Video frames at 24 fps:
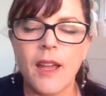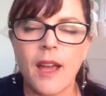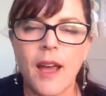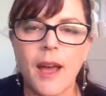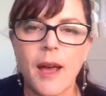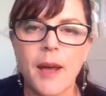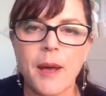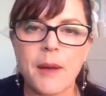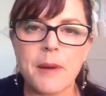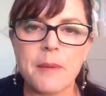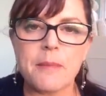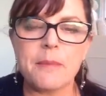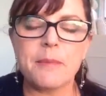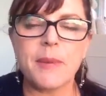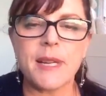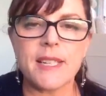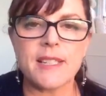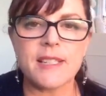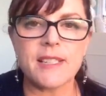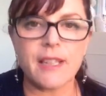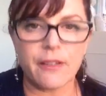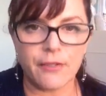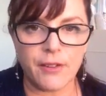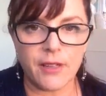
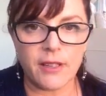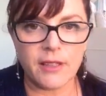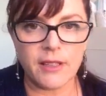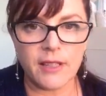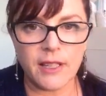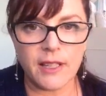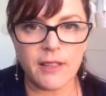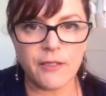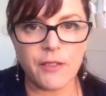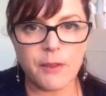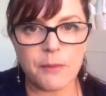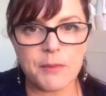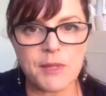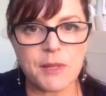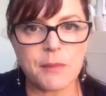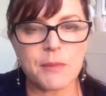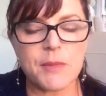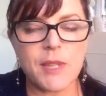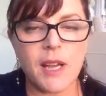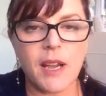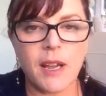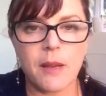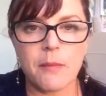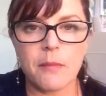But definitely give them some
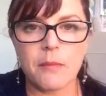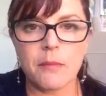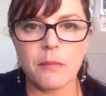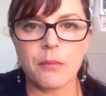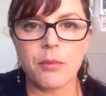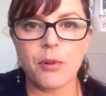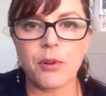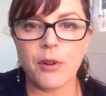time